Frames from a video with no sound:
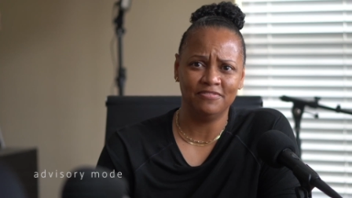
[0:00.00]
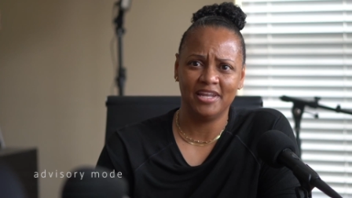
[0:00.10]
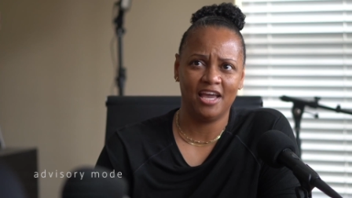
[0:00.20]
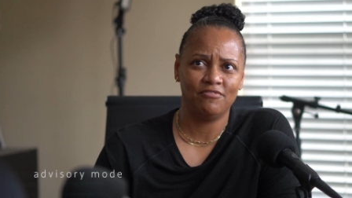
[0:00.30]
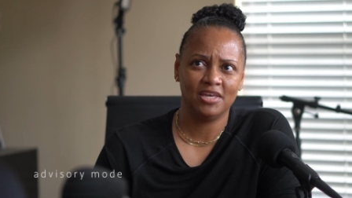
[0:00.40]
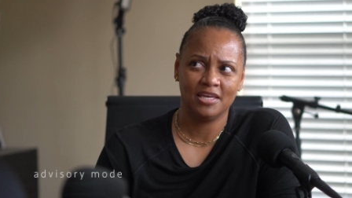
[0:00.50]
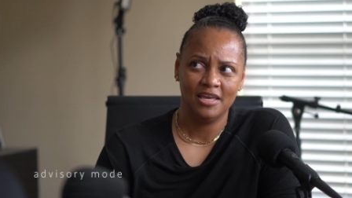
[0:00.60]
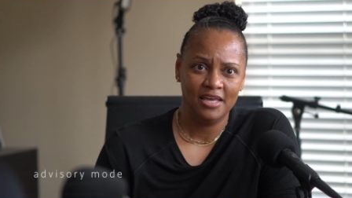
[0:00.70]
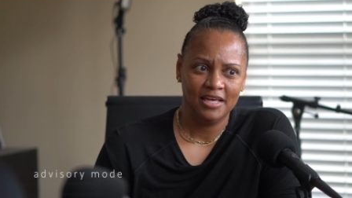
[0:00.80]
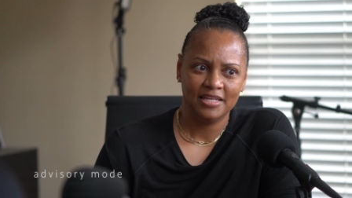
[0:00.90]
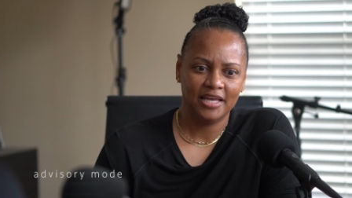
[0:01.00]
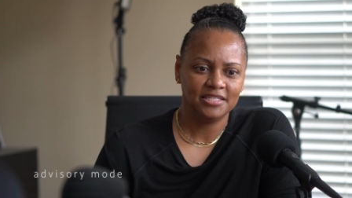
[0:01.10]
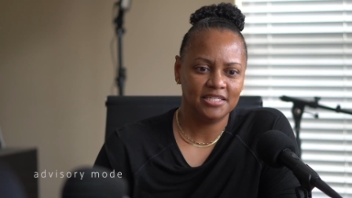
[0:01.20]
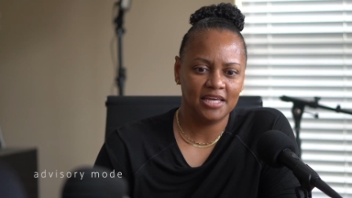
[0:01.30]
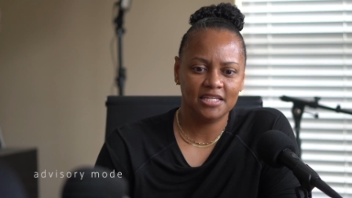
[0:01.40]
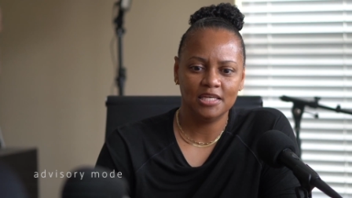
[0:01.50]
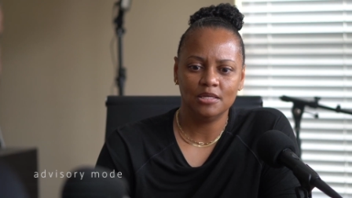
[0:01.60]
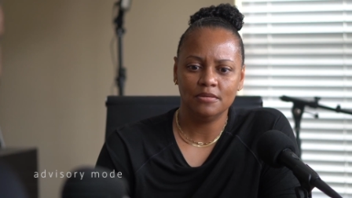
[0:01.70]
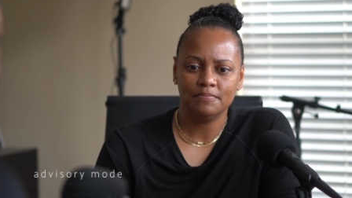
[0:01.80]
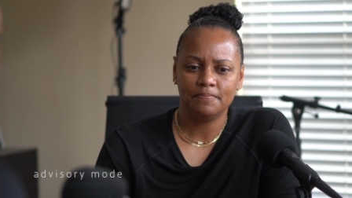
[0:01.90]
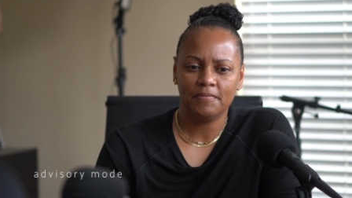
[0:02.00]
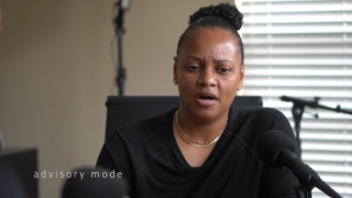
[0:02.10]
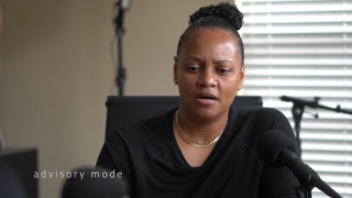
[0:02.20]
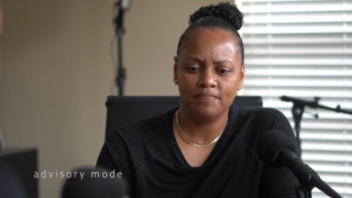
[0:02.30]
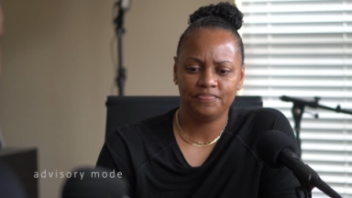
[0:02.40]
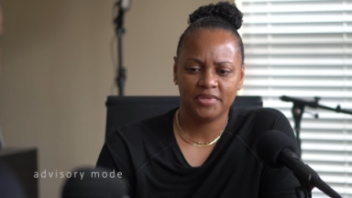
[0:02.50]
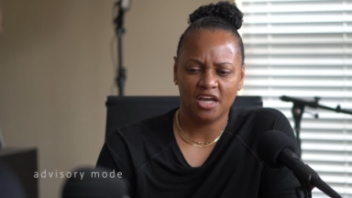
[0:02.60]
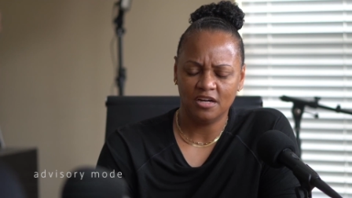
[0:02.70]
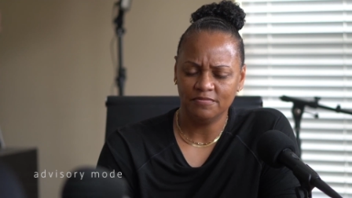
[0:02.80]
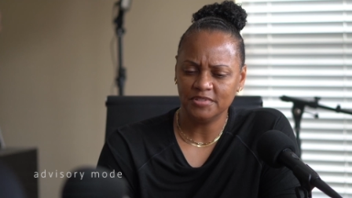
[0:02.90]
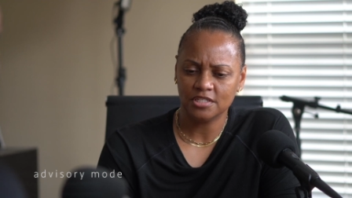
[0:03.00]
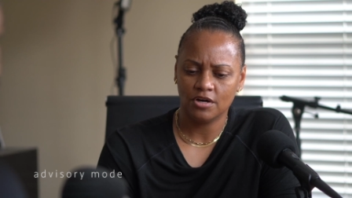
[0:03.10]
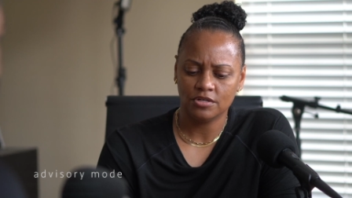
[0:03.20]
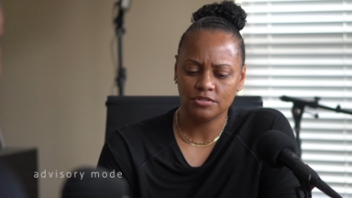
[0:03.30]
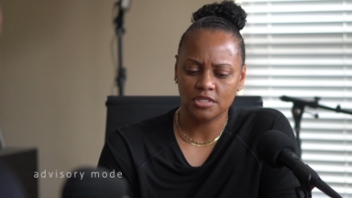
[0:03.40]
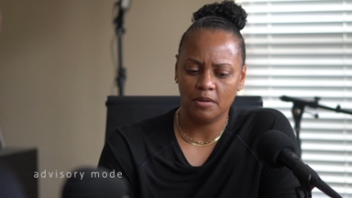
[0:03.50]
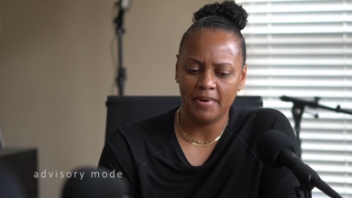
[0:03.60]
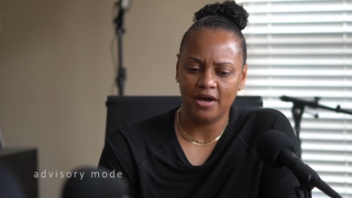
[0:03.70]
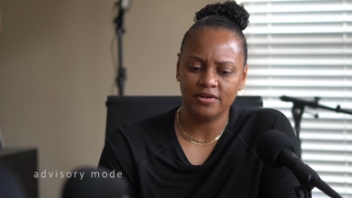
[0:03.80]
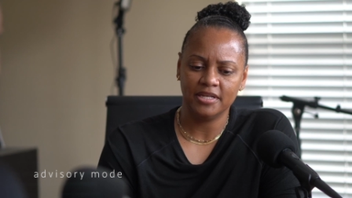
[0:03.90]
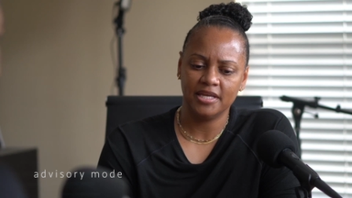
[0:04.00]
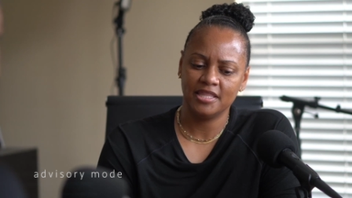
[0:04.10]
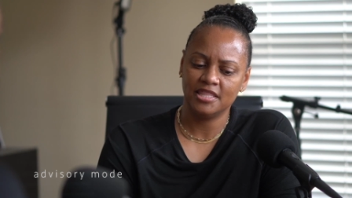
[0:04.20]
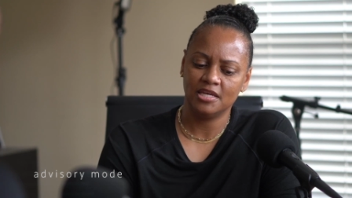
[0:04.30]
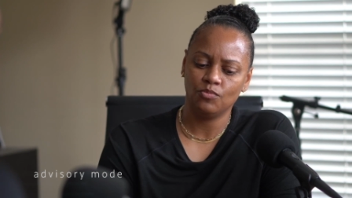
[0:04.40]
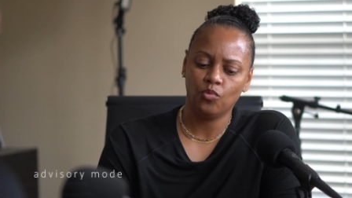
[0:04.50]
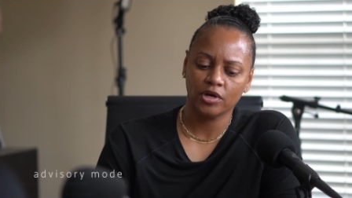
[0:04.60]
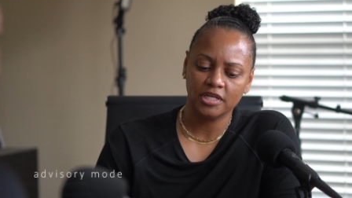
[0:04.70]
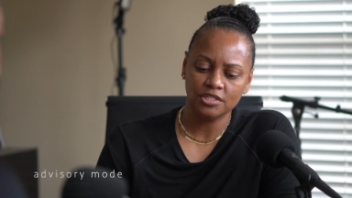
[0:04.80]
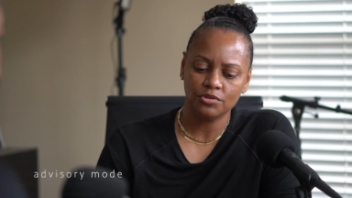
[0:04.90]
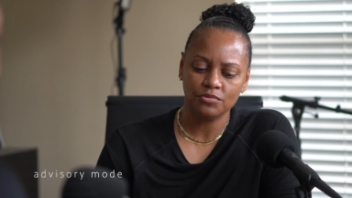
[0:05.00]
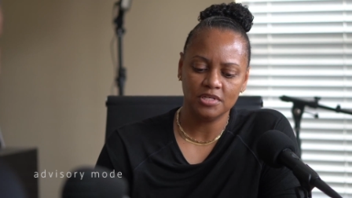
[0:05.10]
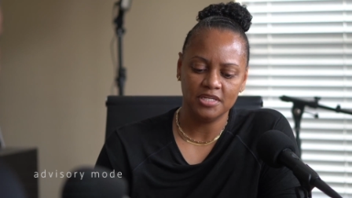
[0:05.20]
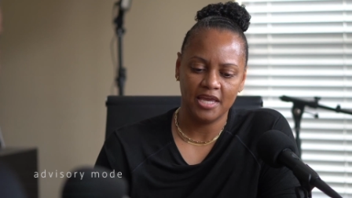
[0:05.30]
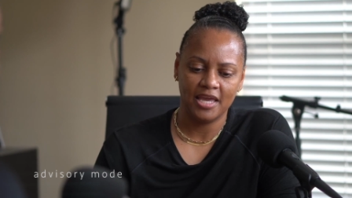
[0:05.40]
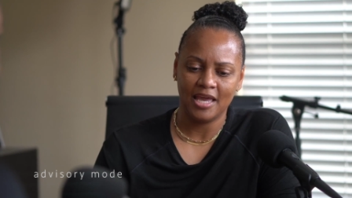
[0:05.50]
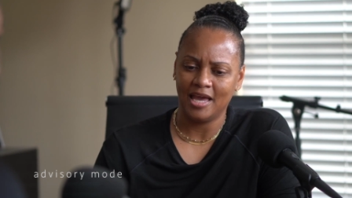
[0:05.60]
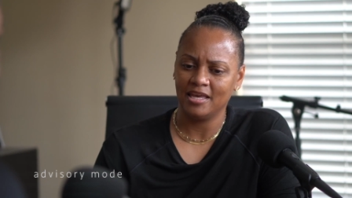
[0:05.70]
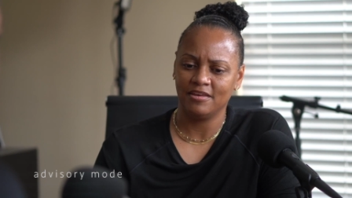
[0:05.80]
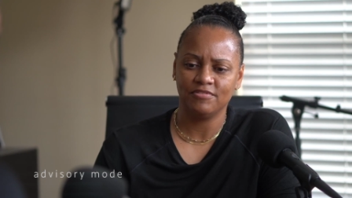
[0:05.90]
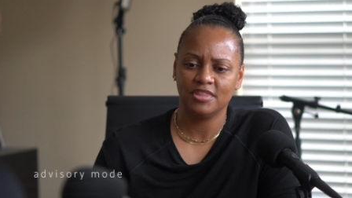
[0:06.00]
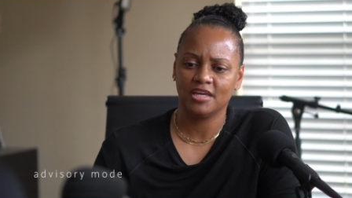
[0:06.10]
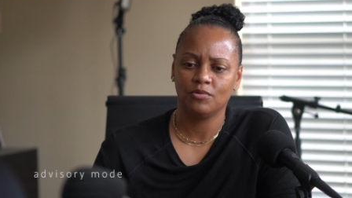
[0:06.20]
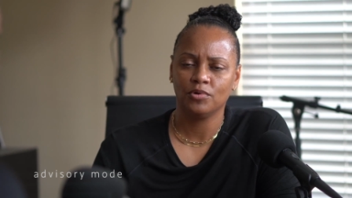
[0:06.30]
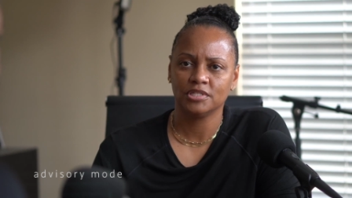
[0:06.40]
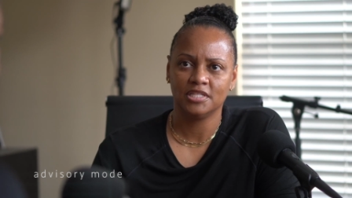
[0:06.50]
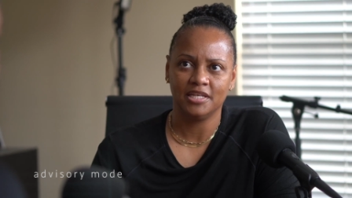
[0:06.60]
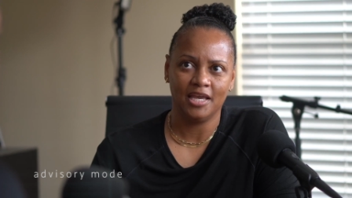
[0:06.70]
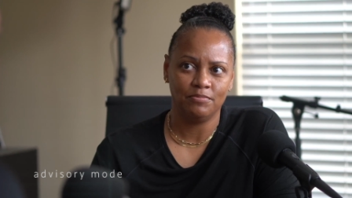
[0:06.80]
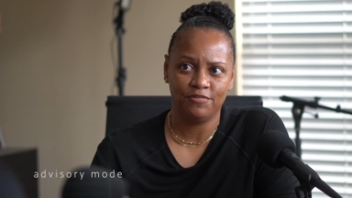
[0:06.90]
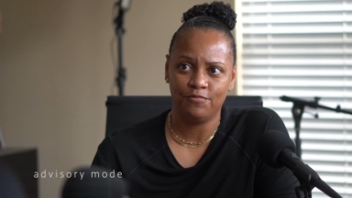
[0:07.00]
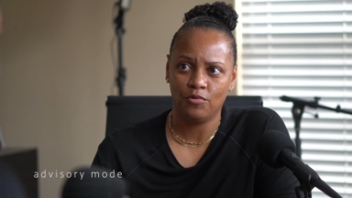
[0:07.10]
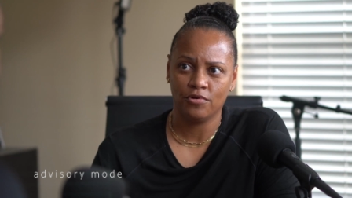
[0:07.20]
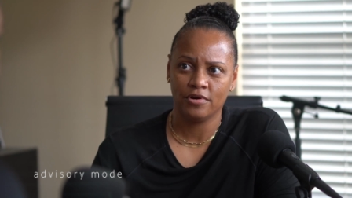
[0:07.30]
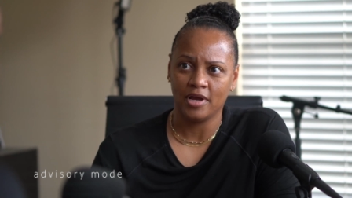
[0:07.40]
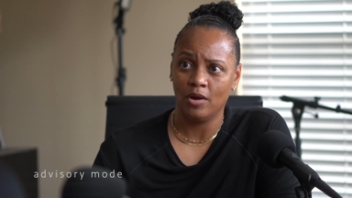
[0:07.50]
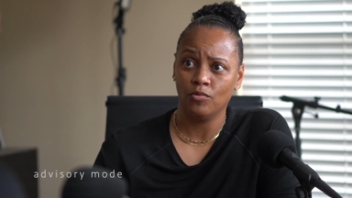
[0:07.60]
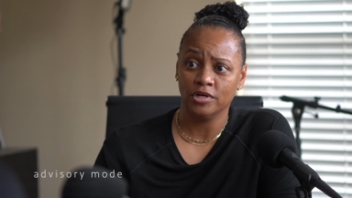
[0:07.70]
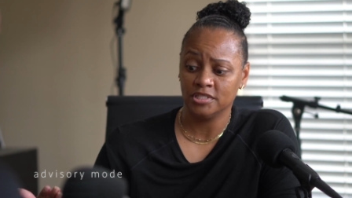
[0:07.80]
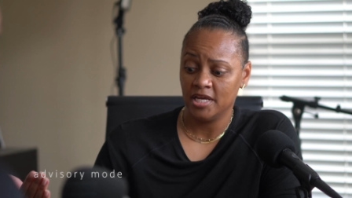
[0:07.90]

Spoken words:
having daily conference calls about it, and then working through the day. I even think I worked the night before. I worked